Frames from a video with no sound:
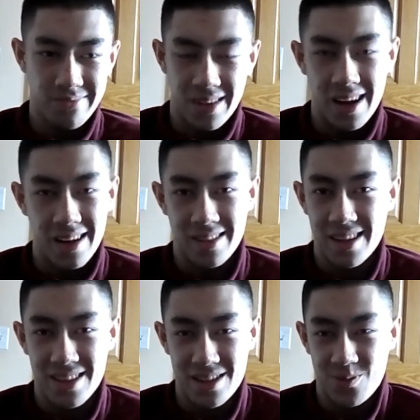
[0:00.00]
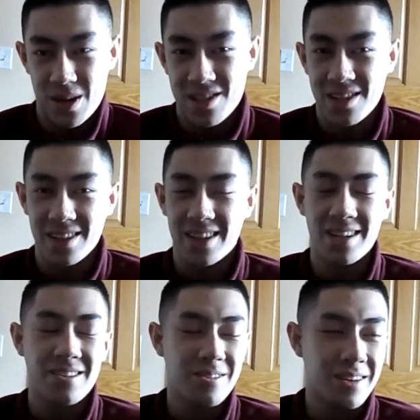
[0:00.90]
yeah, that, that's basically
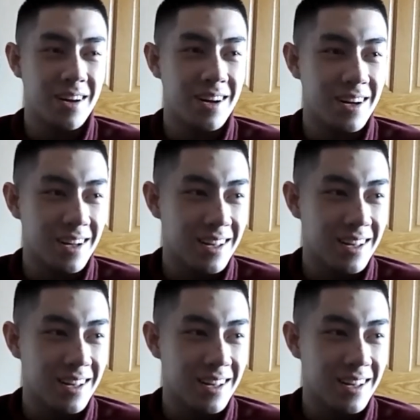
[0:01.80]
it. Uh,